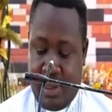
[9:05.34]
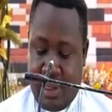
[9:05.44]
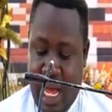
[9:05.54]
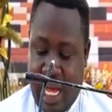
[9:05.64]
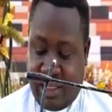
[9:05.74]

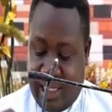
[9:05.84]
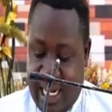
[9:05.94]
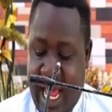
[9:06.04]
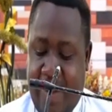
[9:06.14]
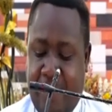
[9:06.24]
as the
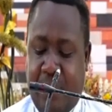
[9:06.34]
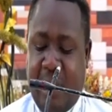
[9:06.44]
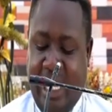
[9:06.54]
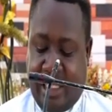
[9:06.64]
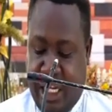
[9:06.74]
name
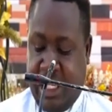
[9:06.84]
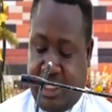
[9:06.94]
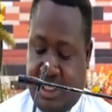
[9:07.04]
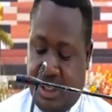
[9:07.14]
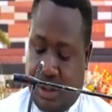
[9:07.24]
it
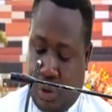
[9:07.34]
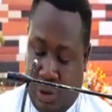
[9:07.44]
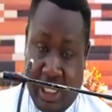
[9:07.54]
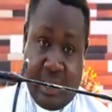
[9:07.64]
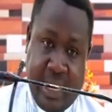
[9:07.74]
is to
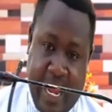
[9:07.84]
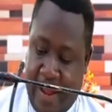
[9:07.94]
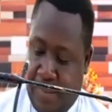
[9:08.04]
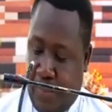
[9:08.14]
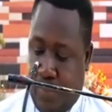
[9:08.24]
this day.
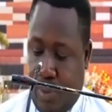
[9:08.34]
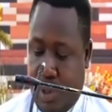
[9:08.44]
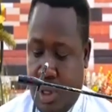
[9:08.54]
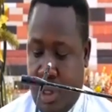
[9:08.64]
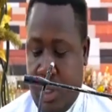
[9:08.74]

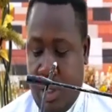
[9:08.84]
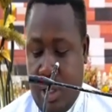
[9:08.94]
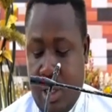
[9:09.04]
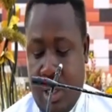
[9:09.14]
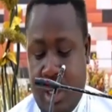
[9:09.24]

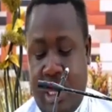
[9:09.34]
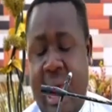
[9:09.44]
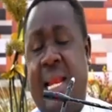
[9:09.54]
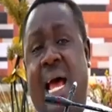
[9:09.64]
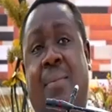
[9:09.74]

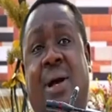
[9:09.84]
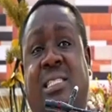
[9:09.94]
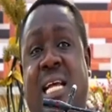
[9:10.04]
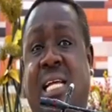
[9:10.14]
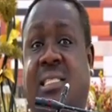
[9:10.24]
Then
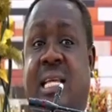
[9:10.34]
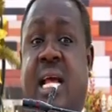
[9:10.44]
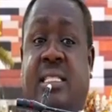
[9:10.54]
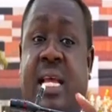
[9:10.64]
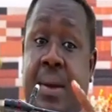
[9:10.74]
Amaziah
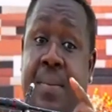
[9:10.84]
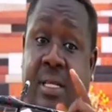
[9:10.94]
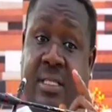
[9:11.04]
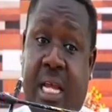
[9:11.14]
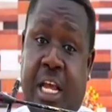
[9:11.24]
sent a
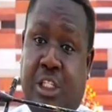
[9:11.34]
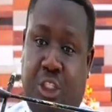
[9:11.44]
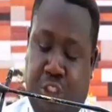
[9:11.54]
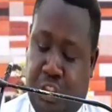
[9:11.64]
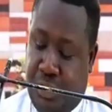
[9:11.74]
message